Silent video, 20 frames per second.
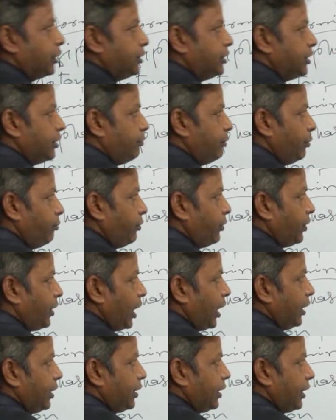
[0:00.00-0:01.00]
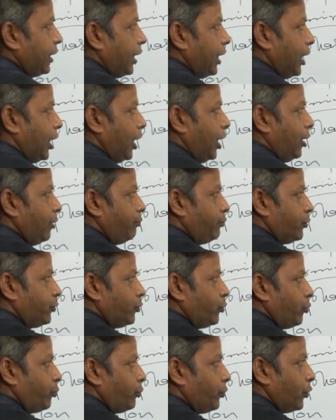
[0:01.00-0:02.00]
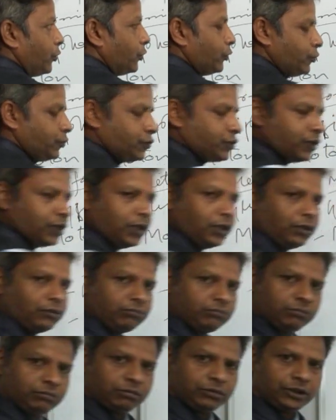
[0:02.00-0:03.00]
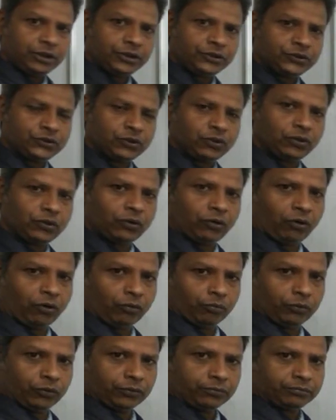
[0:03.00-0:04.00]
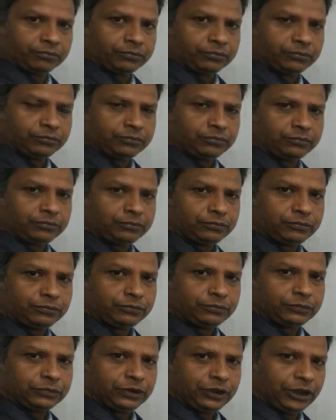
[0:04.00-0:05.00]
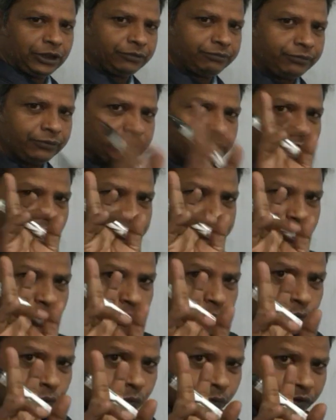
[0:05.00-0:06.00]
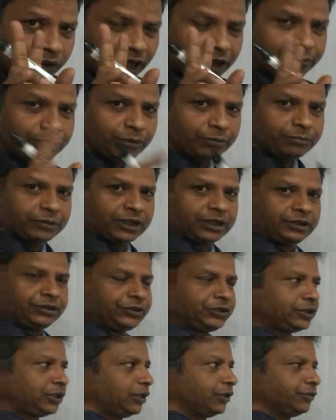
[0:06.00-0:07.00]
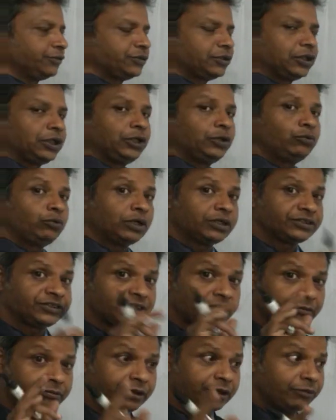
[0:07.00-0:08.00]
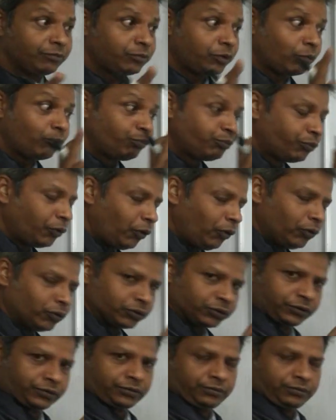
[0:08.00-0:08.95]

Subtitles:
Gemiglutide helps to produce the insulin hormone. If you have two type of conditions, you are suffering from both.